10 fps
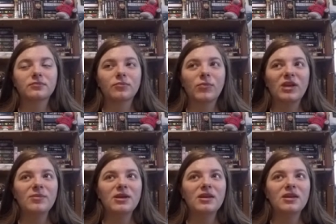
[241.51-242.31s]

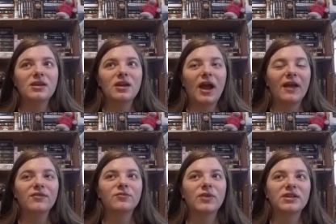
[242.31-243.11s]
maybe I
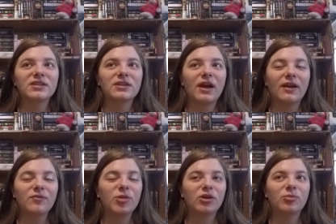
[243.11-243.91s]
haven't rented, I haven't
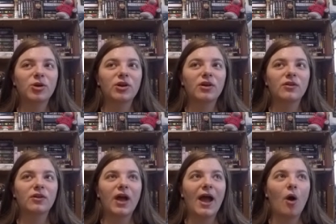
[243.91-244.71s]
borrowed a book
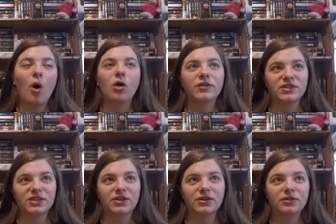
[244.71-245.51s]
at all this
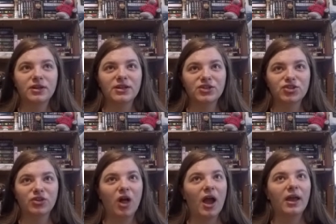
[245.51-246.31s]
year, and it's
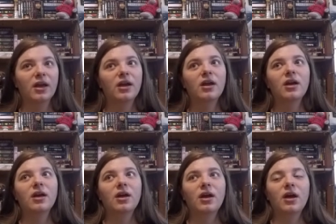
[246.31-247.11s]
July.
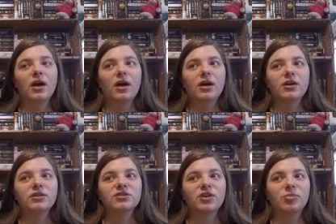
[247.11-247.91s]

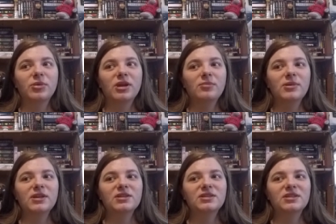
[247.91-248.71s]
So
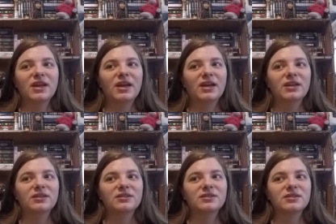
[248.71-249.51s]
maybe
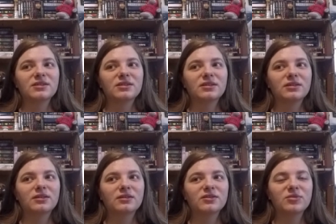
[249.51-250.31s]
since
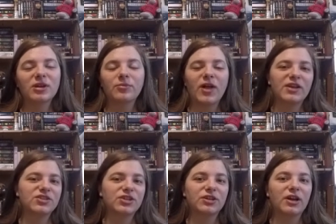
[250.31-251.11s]
sometime last
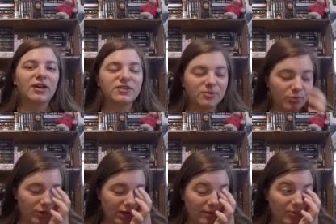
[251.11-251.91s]
year, at some
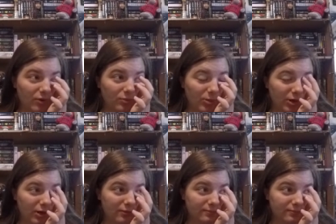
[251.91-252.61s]
point, I borrowed a book.